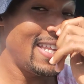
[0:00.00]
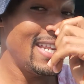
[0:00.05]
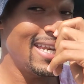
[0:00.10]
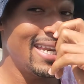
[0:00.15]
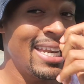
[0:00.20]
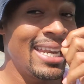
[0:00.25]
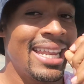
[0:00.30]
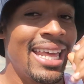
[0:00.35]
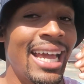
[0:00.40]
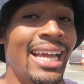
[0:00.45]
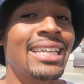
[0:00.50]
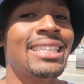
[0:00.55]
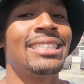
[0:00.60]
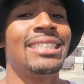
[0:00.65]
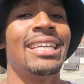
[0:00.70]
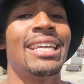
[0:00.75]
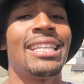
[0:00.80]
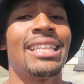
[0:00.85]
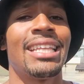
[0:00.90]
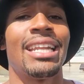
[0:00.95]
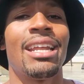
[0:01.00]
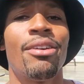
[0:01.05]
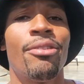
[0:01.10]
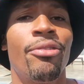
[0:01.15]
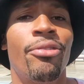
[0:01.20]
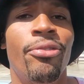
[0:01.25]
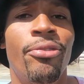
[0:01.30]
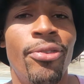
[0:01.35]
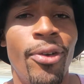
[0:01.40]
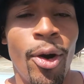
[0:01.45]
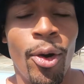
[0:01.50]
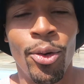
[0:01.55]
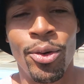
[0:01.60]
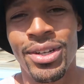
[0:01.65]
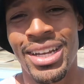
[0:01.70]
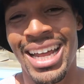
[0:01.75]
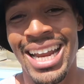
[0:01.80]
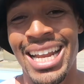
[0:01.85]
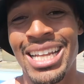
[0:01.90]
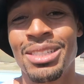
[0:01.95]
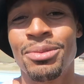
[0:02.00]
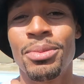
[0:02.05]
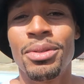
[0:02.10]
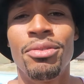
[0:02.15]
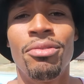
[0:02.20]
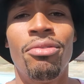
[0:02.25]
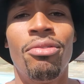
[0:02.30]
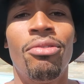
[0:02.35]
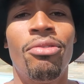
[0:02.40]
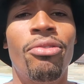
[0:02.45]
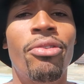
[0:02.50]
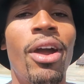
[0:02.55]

The next thing that I've found that has been